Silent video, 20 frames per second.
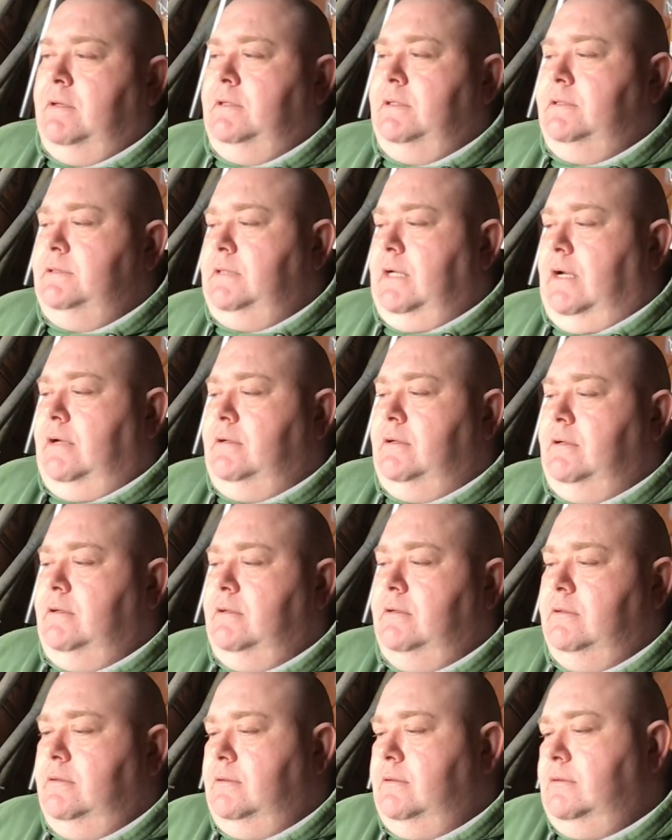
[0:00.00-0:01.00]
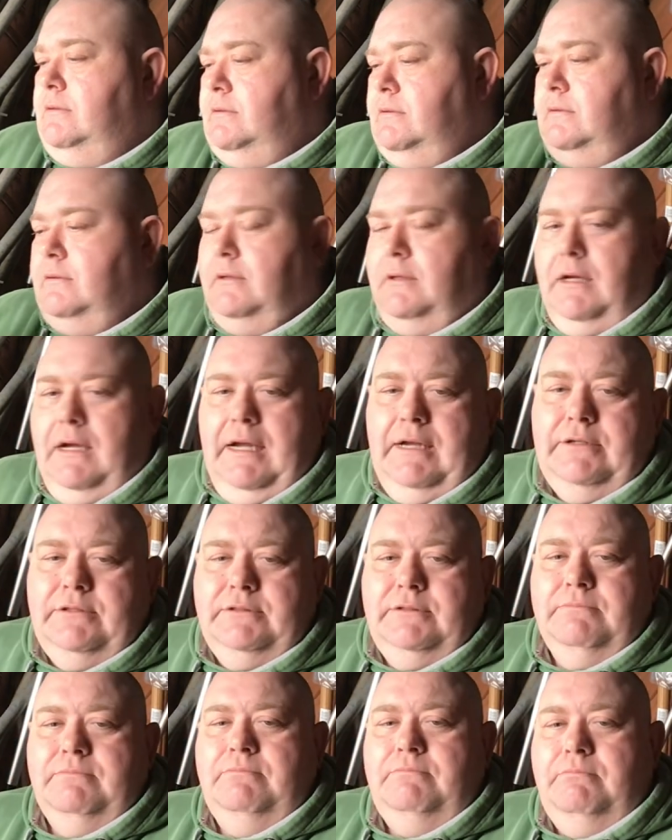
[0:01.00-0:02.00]
So I had
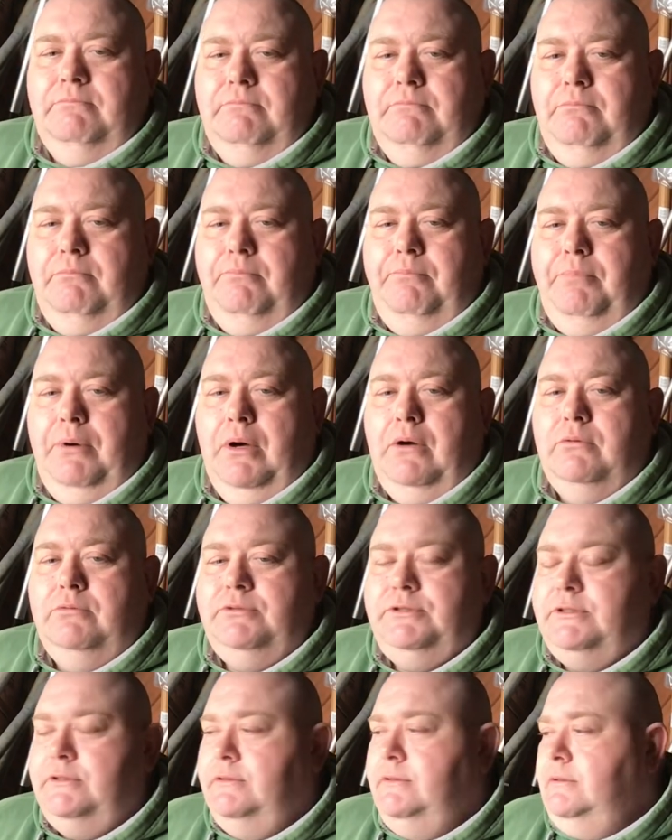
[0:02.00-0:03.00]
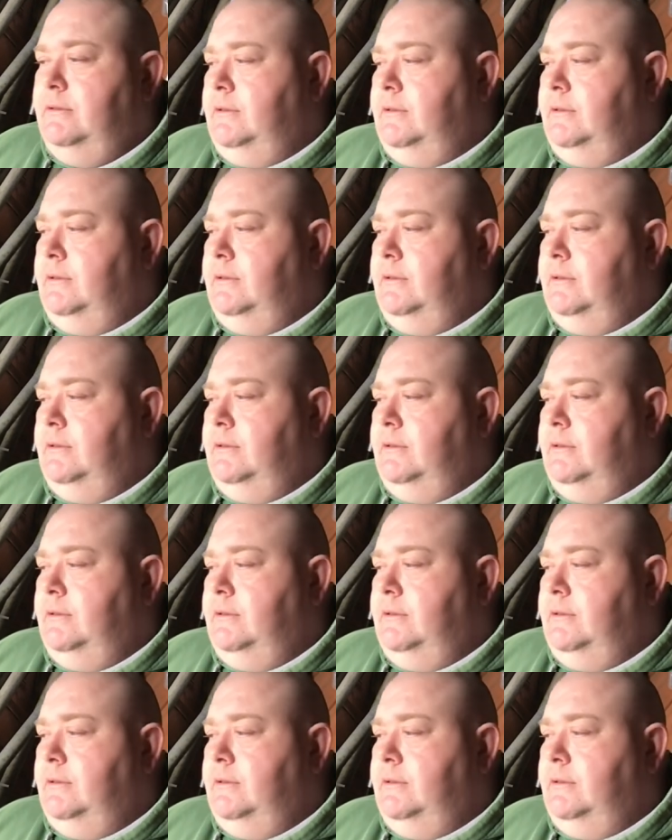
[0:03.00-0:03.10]
some poles,